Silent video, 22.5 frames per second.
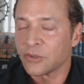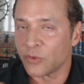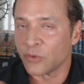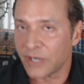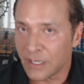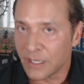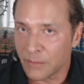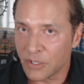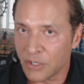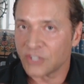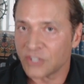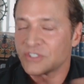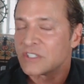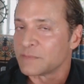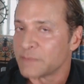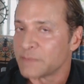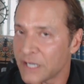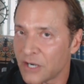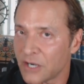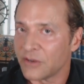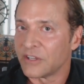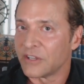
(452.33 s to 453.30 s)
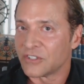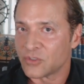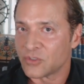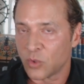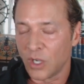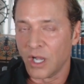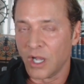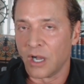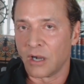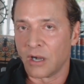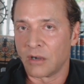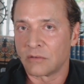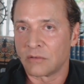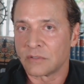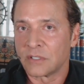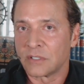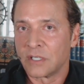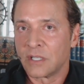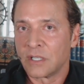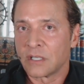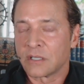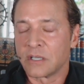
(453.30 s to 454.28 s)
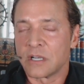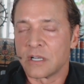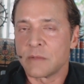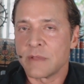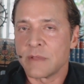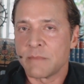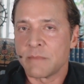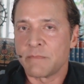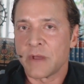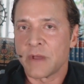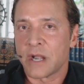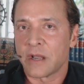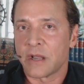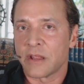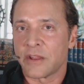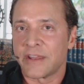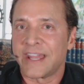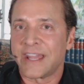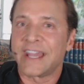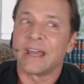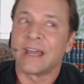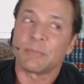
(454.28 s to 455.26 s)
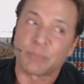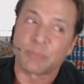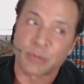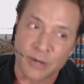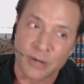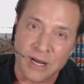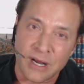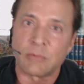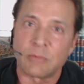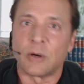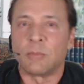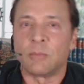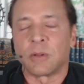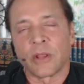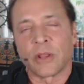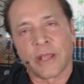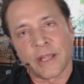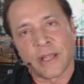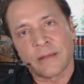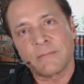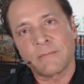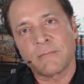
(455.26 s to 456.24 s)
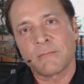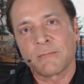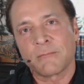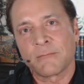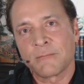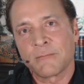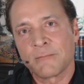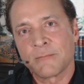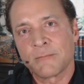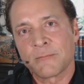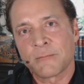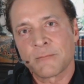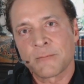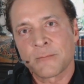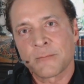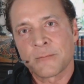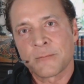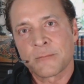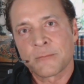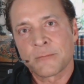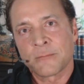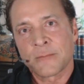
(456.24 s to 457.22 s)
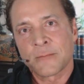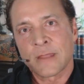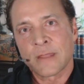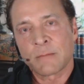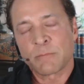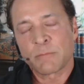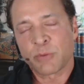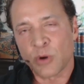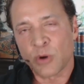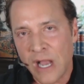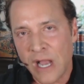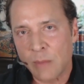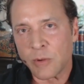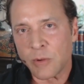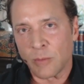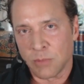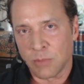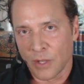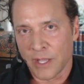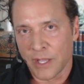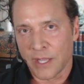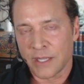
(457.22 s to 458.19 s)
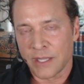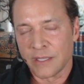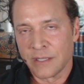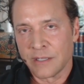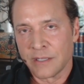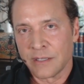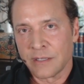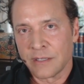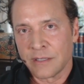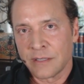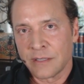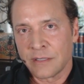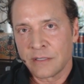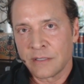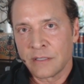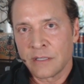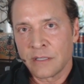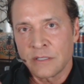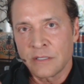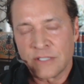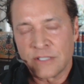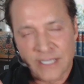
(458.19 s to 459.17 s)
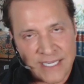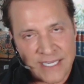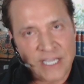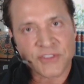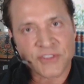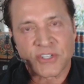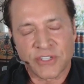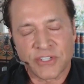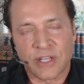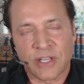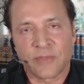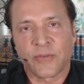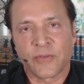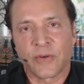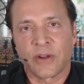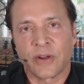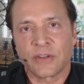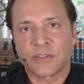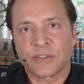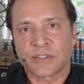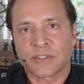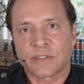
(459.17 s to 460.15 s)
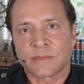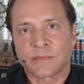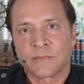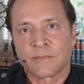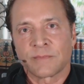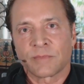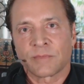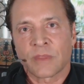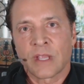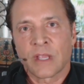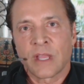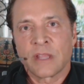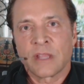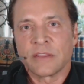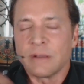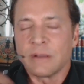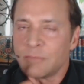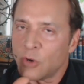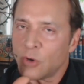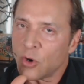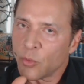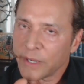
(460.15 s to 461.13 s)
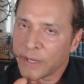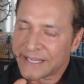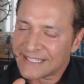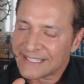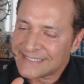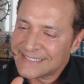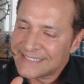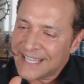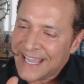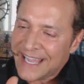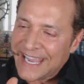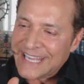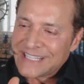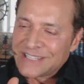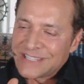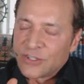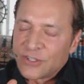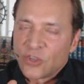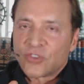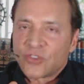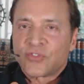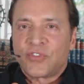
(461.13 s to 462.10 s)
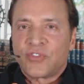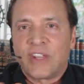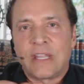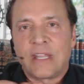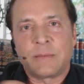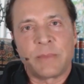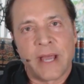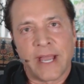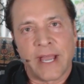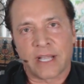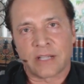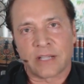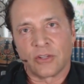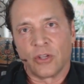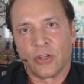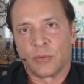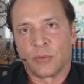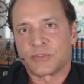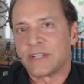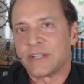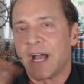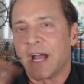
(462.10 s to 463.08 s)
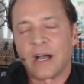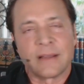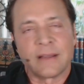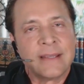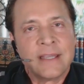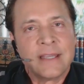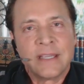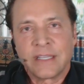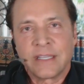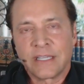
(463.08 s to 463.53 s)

3 months is better than 12. Could it be better than that? Probably. Probably. You get the difference? The more we can tighten those feedback loops. Now,